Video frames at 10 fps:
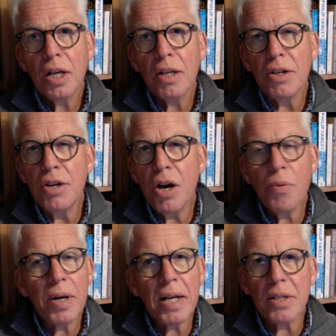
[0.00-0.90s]
No
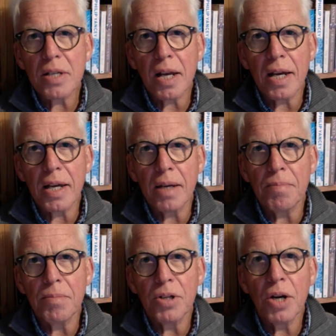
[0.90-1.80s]
one else like him,
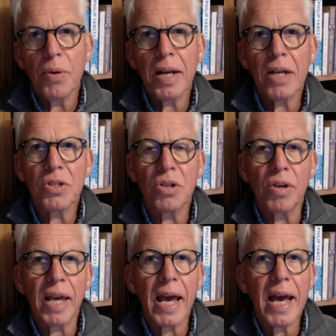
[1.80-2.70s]
no one else who
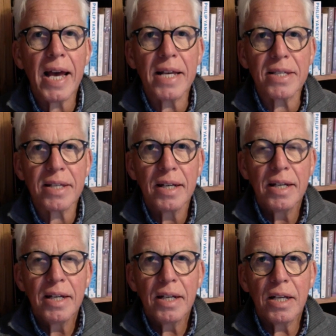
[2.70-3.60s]
cares
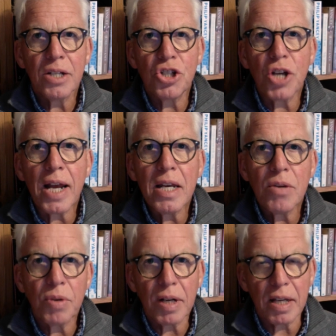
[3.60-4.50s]

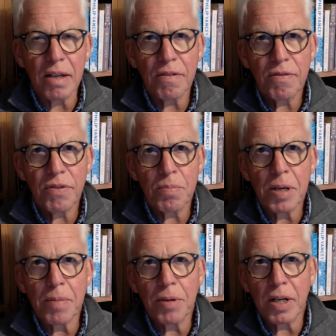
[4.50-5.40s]
genuinely for
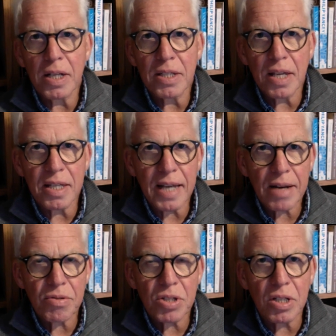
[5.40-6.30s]
people and is
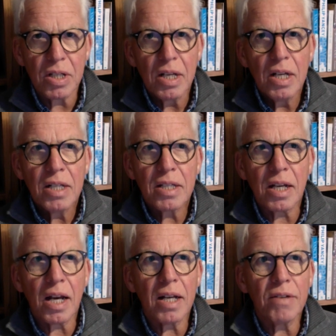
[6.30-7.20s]
out to
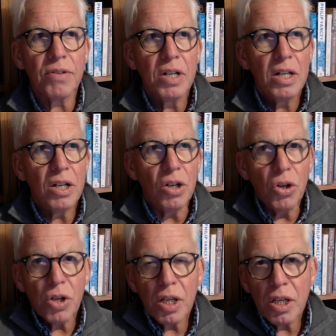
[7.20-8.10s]
kind of
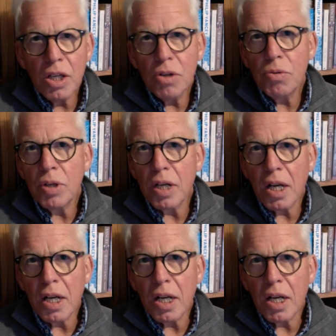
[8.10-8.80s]
look at you and